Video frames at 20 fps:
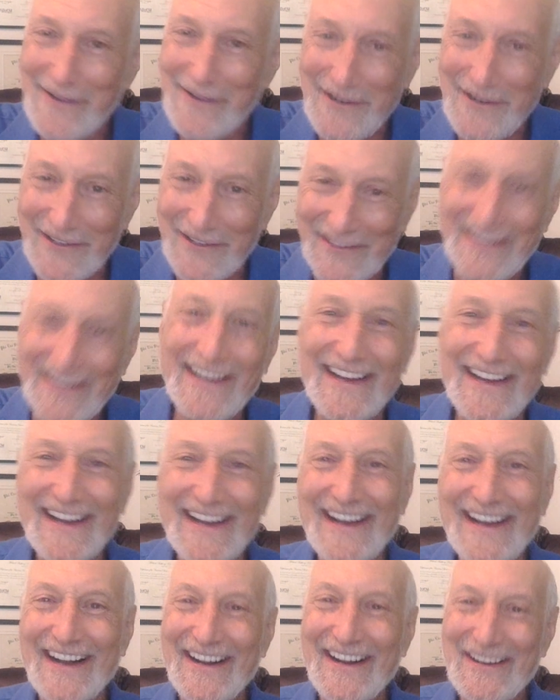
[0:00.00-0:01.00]
hug.
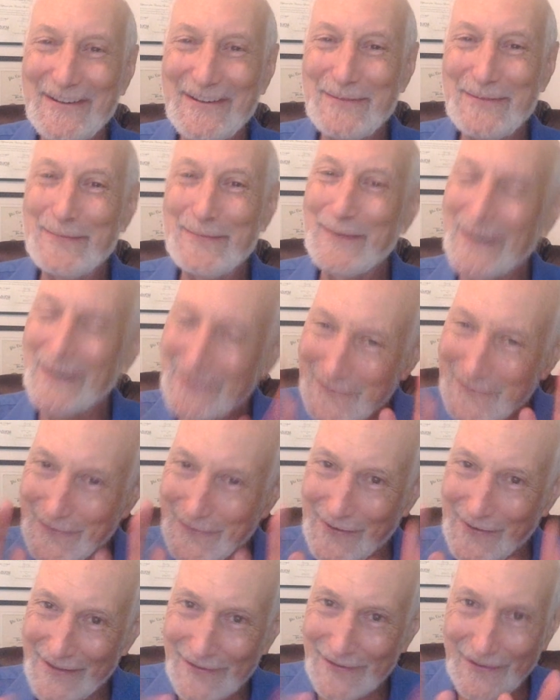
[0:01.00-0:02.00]
Uh, but
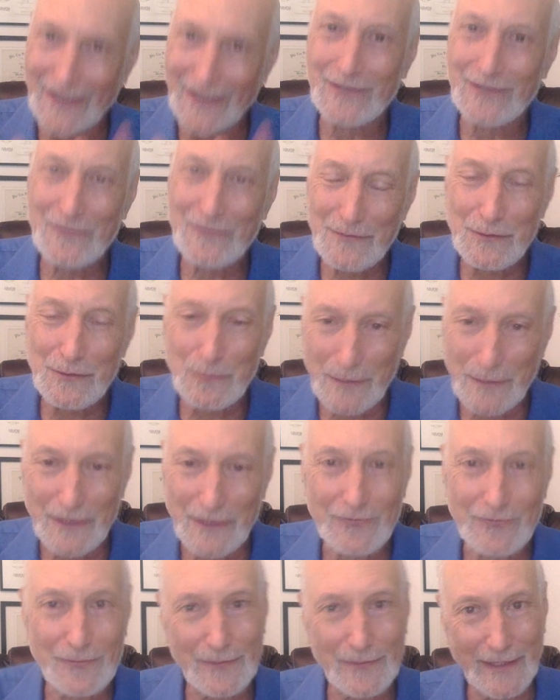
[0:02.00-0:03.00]
for these next few
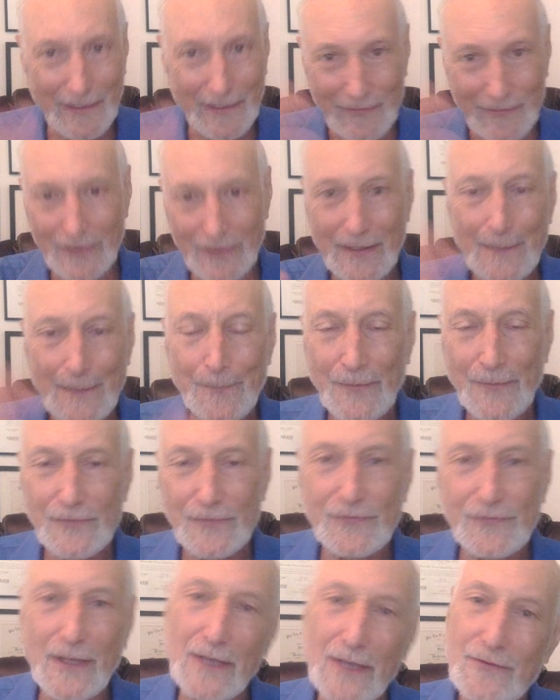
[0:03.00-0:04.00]
weeks or whatever,
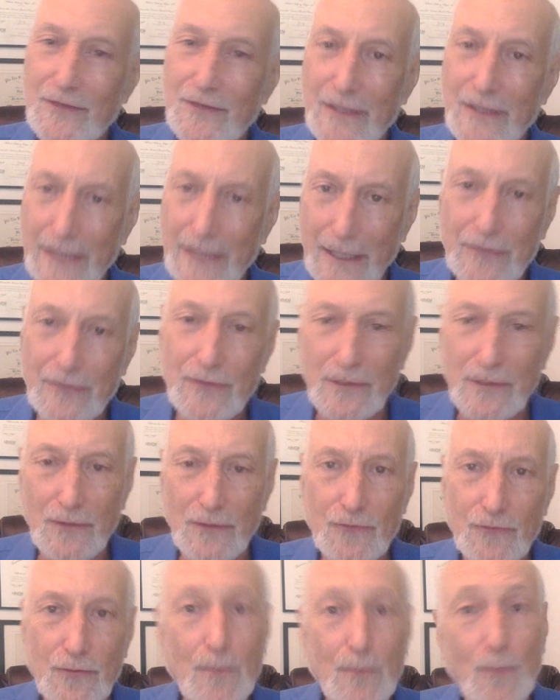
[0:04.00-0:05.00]
stay as connected and
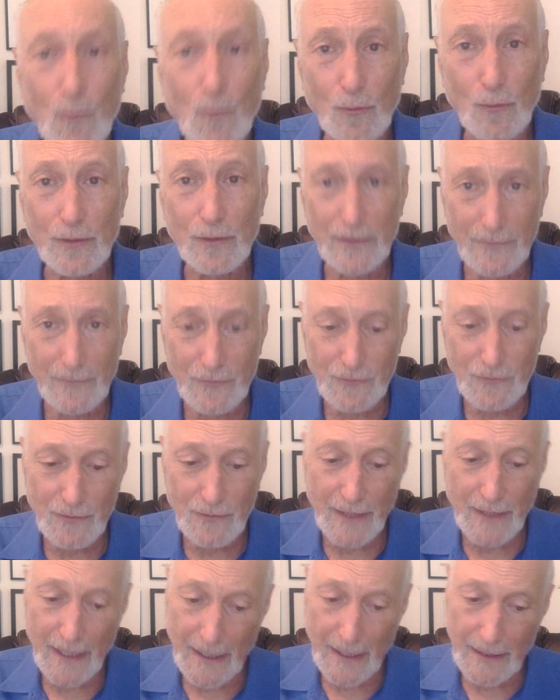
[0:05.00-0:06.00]
supportive as you
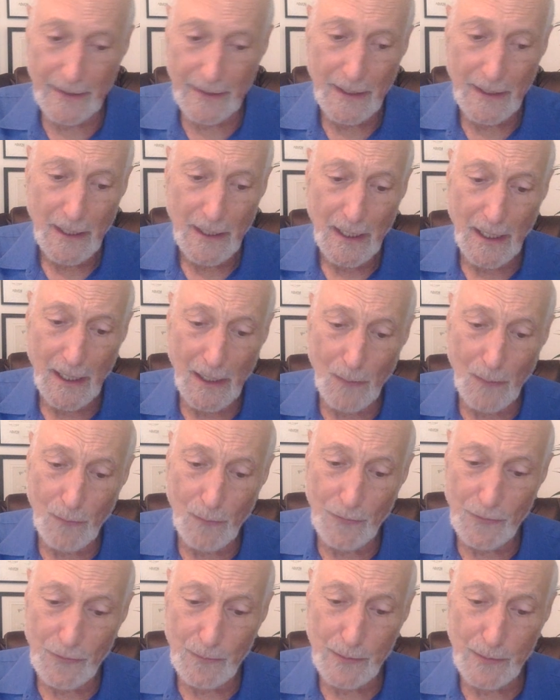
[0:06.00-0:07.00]
can uh,
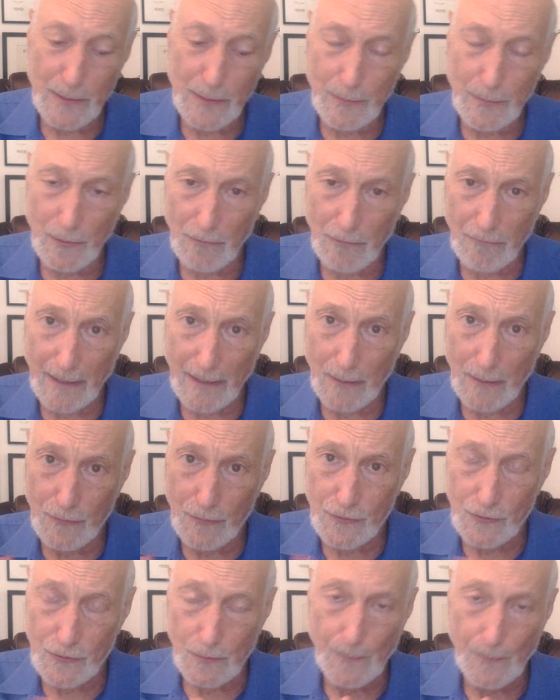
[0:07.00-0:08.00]
with the people
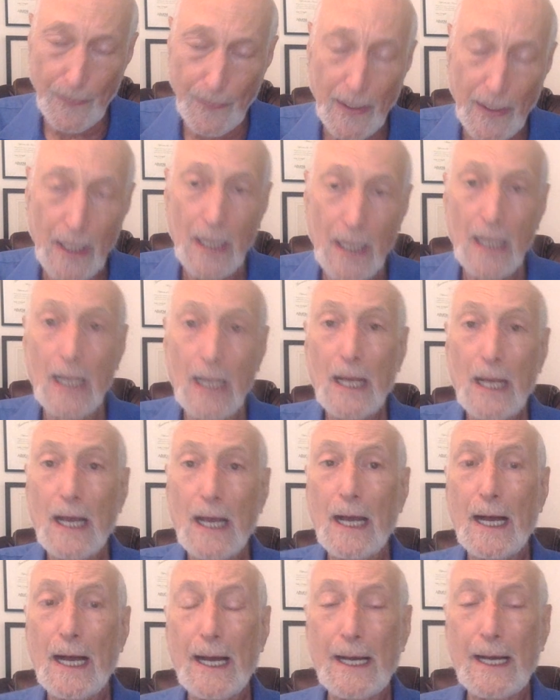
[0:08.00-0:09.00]
around you.
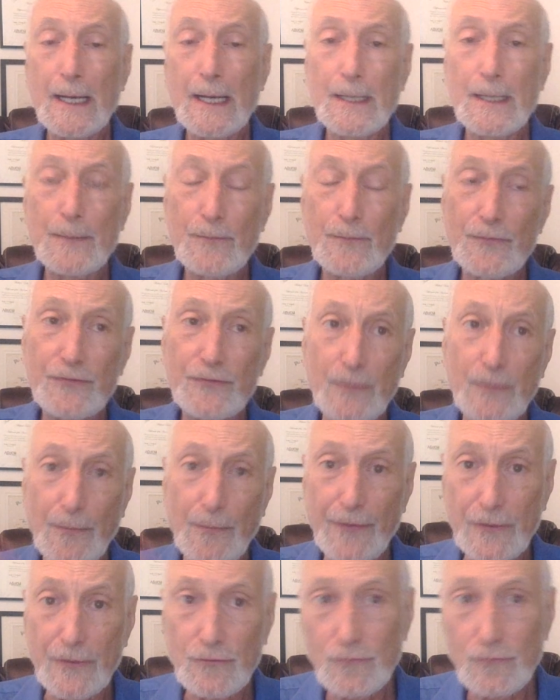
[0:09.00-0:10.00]
Um, some
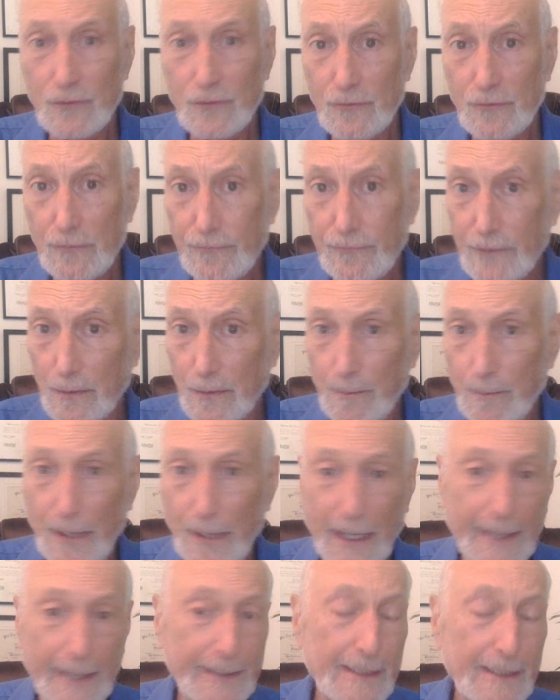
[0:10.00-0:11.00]
things you can do for your
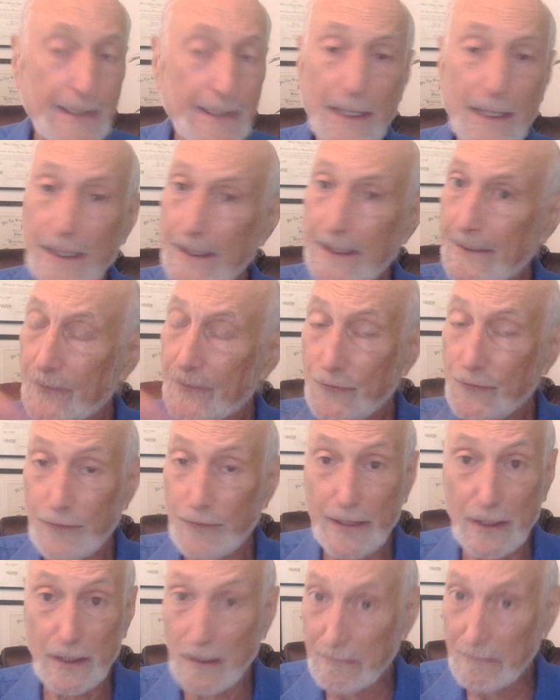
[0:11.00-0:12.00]
body uh,
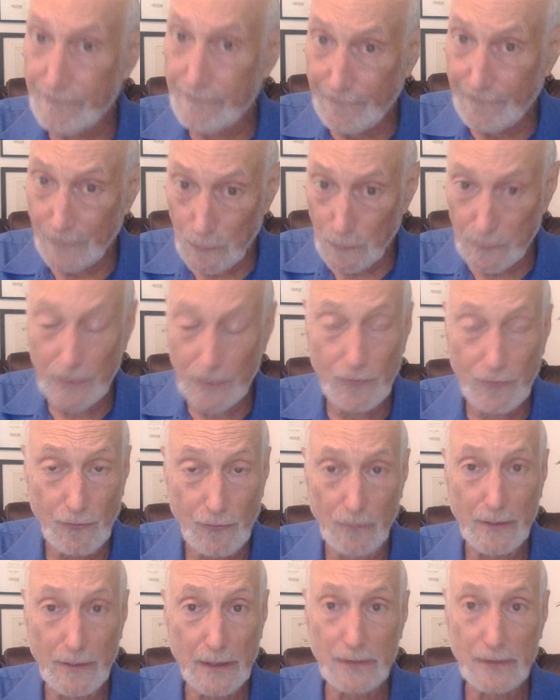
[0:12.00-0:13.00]
drink enough fluids,
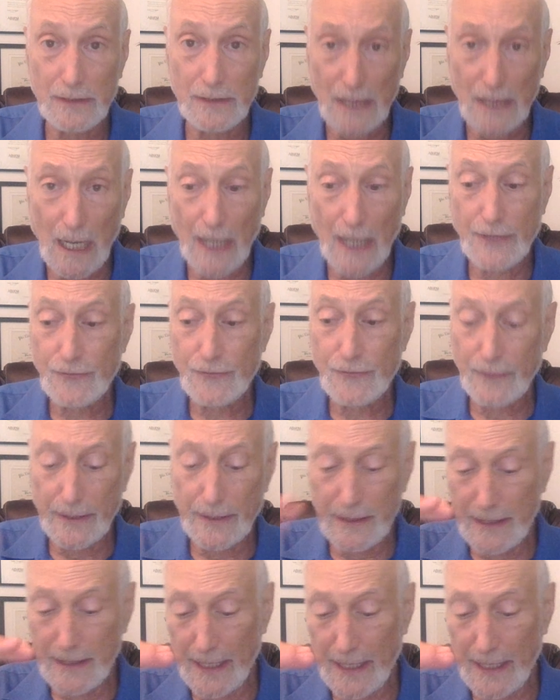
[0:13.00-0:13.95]
don't get dehydrated,